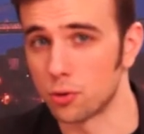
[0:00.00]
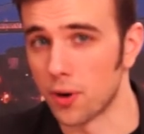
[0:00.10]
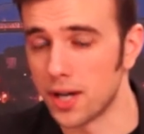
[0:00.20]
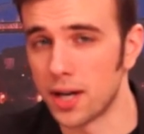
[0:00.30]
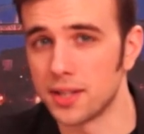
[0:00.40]

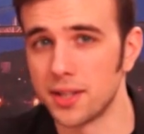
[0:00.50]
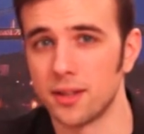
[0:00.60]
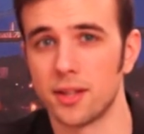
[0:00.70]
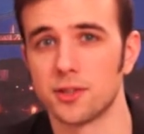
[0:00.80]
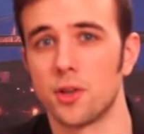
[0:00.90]
great
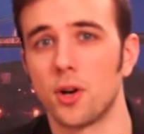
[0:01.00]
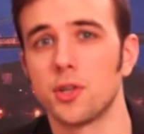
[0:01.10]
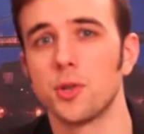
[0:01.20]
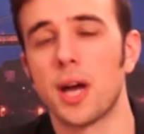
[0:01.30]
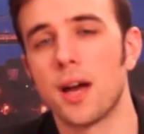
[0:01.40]
idea as
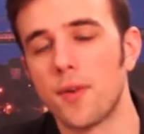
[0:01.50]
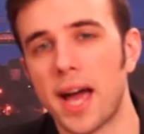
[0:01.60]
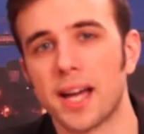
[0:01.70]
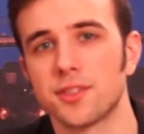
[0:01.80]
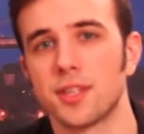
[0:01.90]
long as you have
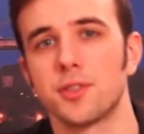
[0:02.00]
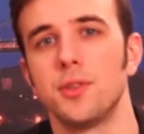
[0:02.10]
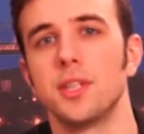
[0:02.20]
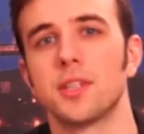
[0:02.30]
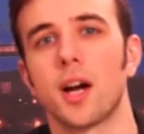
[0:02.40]
access
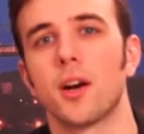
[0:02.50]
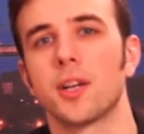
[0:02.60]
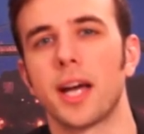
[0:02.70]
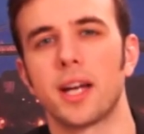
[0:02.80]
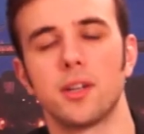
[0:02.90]
to the
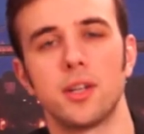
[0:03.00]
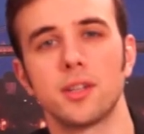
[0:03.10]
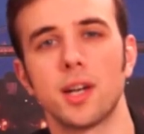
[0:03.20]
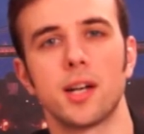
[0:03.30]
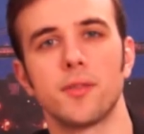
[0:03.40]
entire
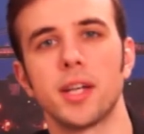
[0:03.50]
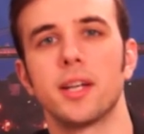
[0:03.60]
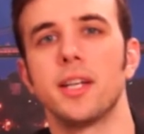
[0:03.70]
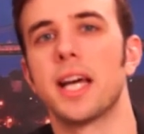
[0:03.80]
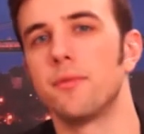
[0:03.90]
catalog, kind of
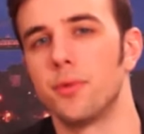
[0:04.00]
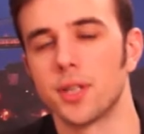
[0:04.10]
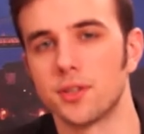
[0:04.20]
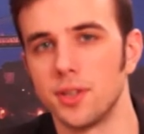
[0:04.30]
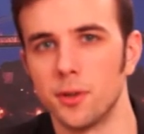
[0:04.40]
like a
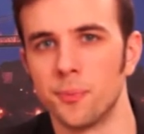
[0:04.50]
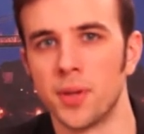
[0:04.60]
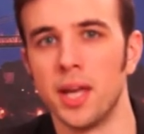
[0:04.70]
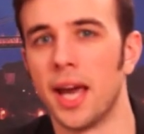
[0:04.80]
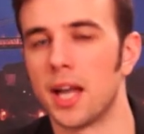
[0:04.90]
Netflix deal.